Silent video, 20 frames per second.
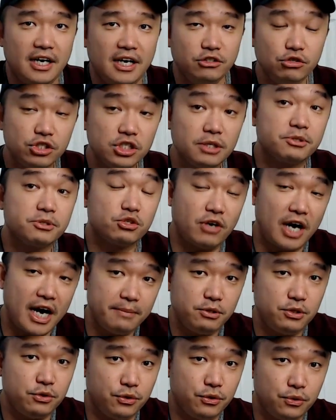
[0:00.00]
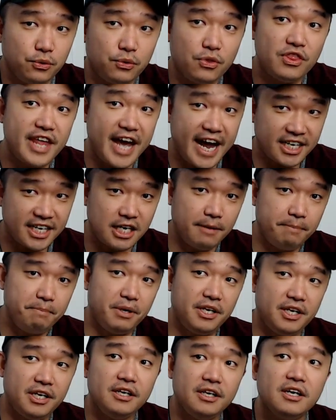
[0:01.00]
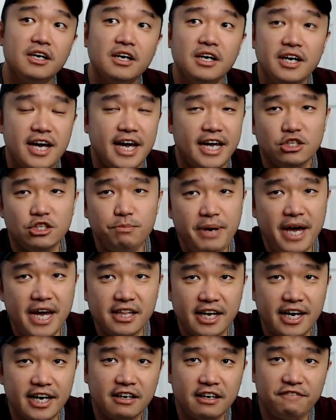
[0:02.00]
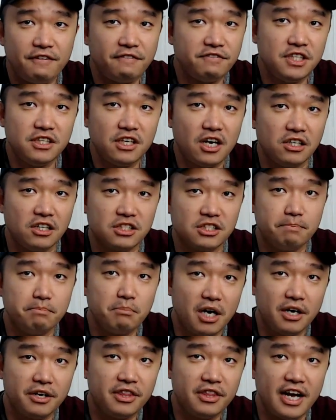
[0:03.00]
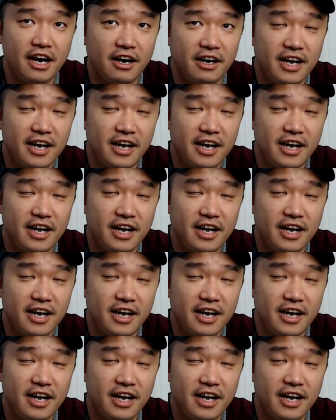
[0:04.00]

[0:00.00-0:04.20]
You subscribe to that company, and you pay like $15 a month.